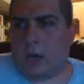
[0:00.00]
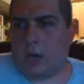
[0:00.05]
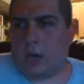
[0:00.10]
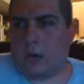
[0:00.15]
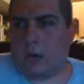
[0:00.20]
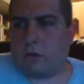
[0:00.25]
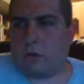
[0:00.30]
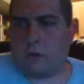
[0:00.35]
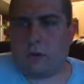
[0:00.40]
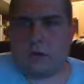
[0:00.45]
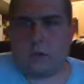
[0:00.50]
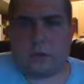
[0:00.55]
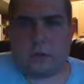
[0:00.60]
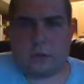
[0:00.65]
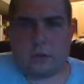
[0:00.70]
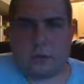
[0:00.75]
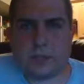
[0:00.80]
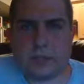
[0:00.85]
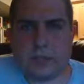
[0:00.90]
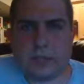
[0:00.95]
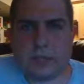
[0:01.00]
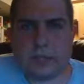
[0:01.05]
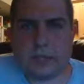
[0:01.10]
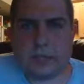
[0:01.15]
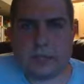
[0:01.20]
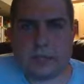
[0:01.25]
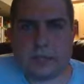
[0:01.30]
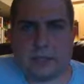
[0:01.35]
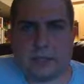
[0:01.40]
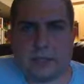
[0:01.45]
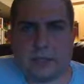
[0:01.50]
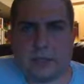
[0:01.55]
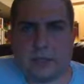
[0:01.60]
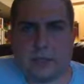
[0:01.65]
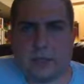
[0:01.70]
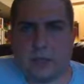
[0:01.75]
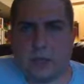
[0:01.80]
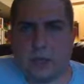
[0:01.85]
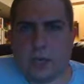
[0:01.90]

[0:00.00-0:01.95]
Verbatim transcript: Kurt Russell's in this.